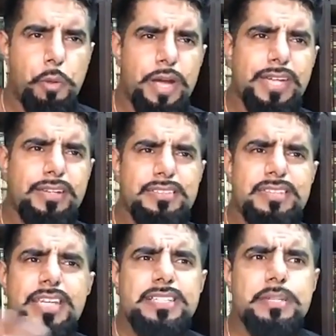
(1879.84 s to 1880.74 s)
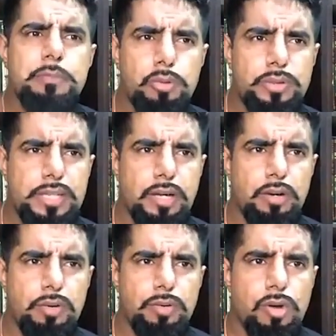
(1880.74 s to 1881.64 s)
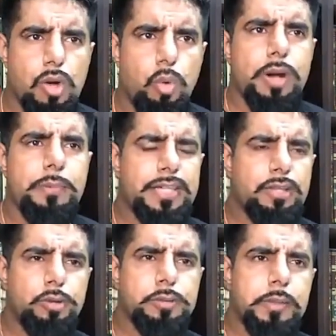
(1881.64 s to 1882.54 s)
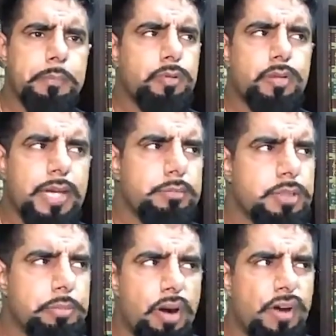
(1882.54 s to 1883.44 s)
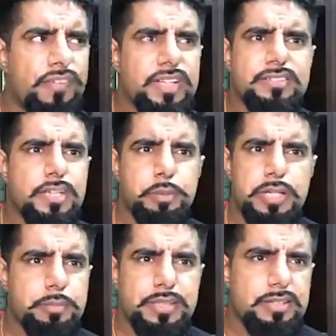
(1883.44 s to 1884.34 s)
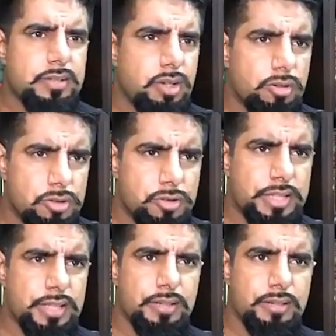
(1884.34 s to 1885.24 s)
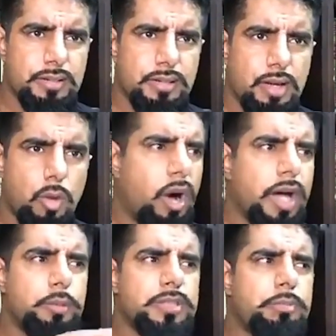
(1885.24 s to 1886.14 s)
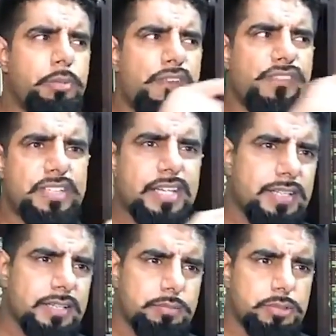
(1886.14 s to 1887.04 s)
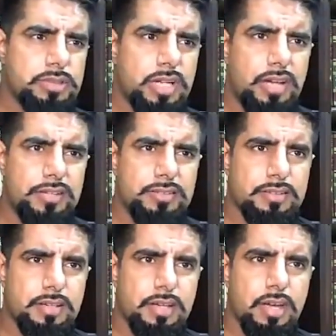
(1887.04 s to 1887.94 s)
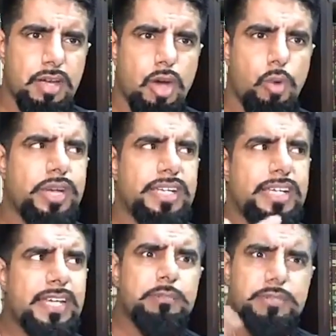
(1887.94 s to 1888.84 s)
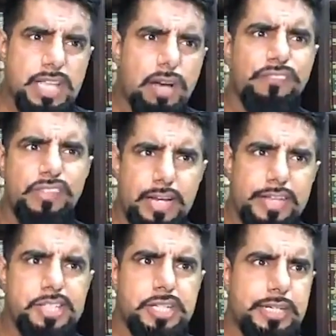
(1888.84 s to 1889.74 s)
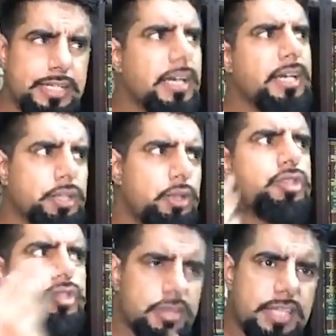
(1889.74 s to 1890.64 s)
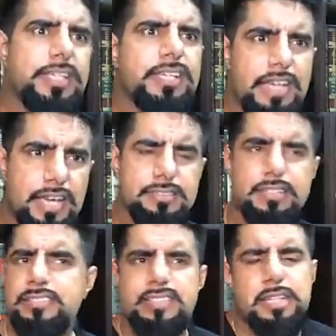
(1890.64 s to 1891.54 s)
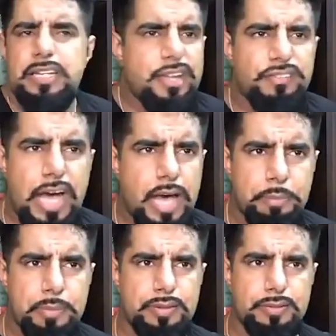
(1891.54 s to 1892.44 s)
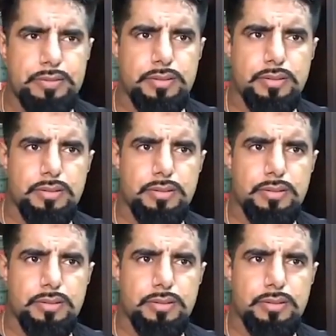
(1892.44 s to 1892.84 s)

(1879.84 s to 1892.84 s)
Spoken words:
Where does testimony go? What about those people who came to the Prophet and said we committed adultery? Why was the Prophet taking them to task when he himself allegedly used to think he'd had sex and it never happened?